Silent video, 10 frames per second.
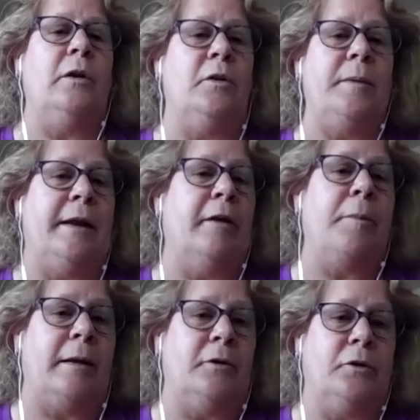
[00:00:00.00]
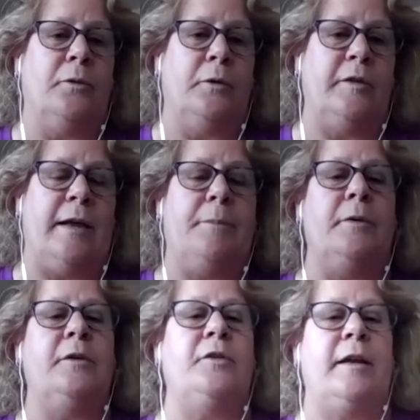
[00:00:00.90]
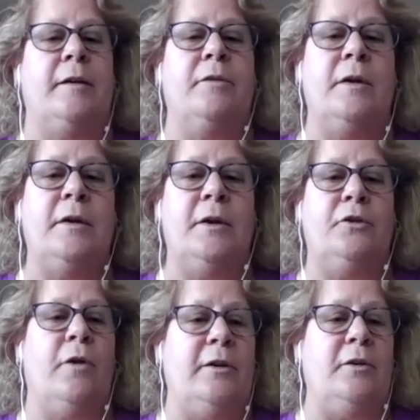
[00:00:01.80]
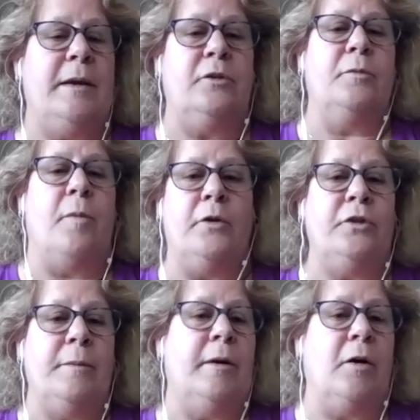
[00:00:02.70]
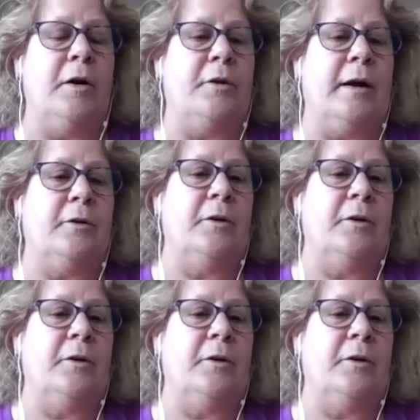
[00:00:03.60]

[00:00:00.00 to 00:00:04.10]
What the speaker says: to be an air balancer, for example, instead of trying to be a small sheet metal contractor.